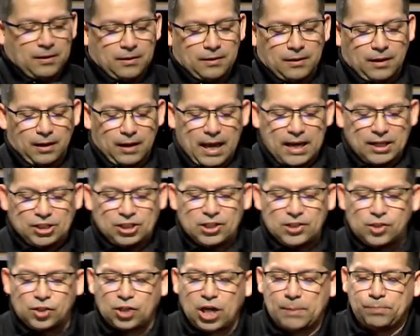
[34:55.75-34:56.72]

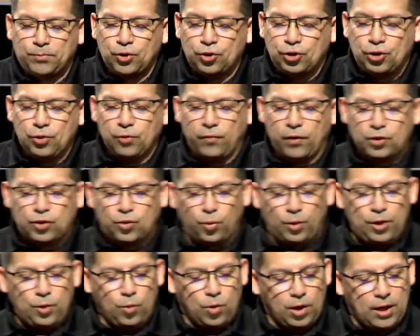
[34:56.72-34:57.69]
Galatians chapter 2 verse
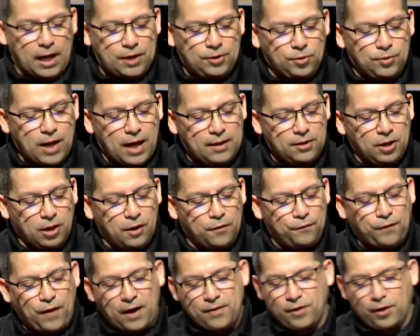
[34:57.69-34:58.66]
21, I do not
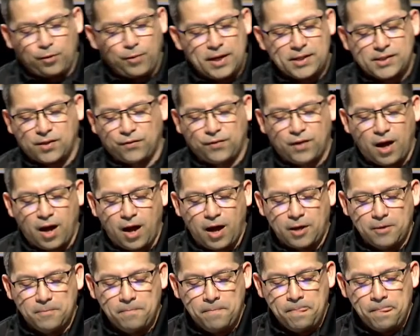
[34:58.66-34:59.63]
nullify the grace of God
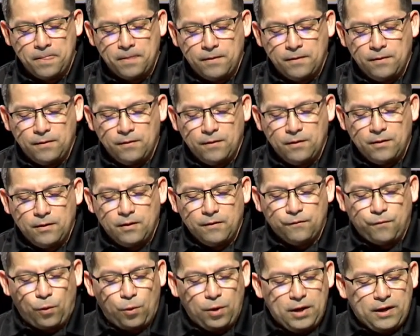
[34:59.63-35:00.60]

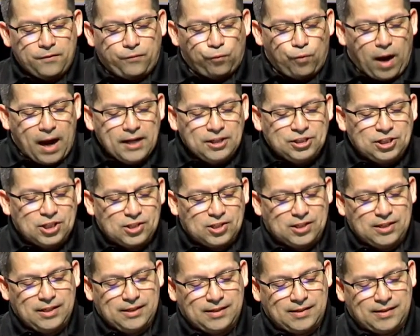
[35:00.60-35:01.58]
for if
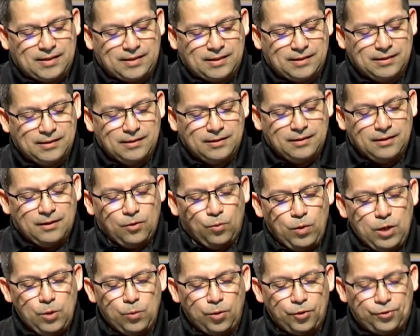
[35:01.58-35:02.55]
righteousness
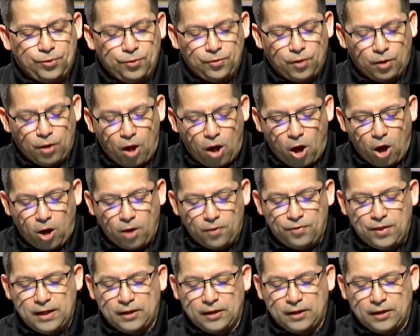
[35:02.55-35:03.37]
we were through the law, then